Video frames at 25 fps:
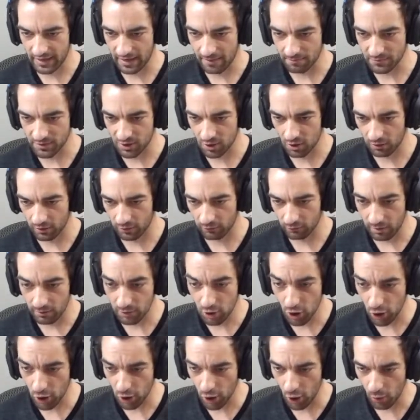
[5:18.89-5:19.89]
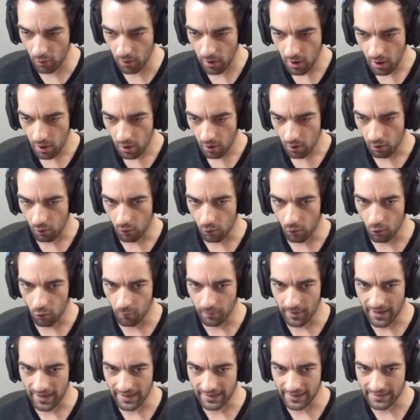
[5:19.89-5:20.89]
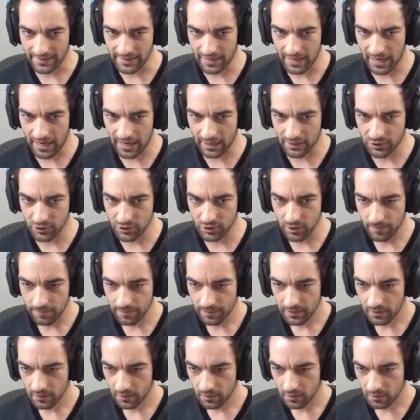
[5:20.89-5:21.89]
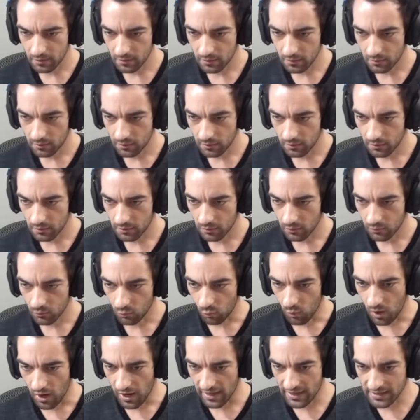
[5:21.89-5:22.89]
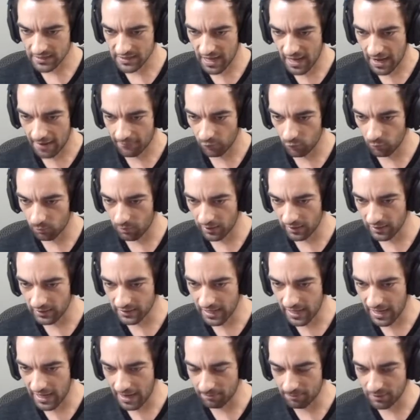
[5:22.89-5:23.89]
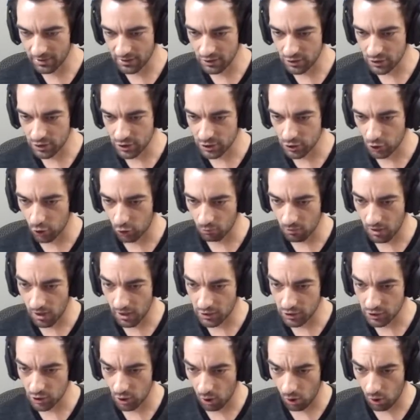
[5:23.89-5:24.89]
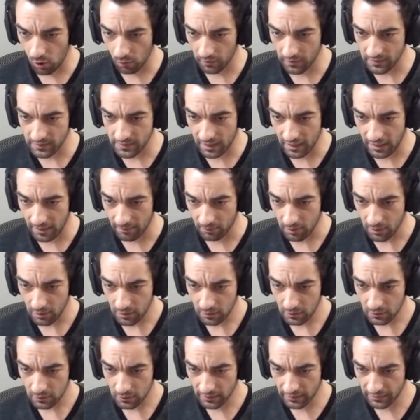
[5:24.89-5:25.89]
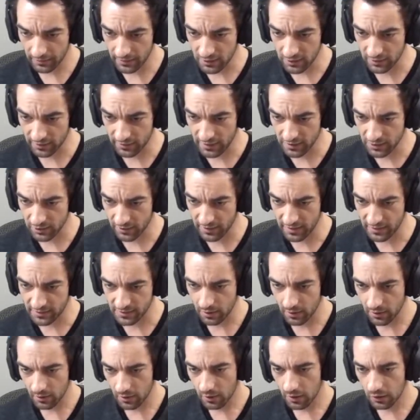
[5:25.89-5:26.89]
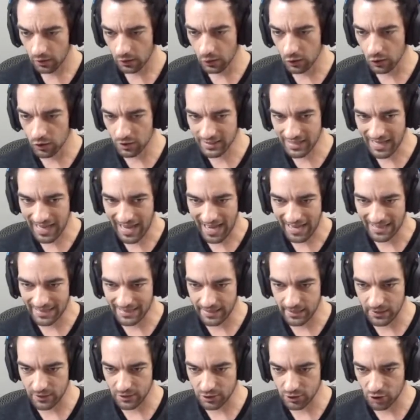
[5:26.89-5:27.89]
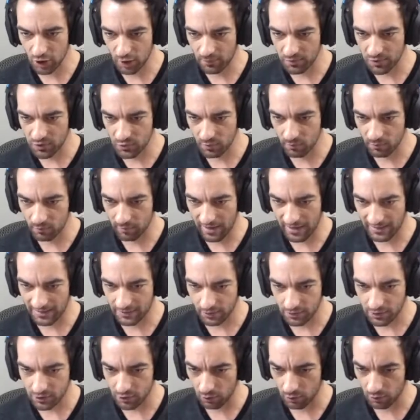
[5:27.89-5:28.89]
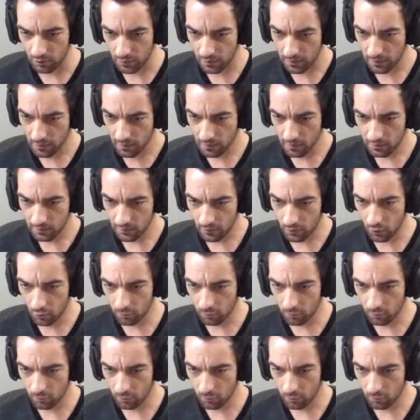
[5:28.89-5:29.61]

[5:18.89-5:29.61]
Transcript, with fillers: I'm calling it right. No, no, no. Oh my gosh. Why is everyone camping so much all the time? Look at this. Look at this. Look at this. Look at this. Garbage. There's one more back there too. Nope.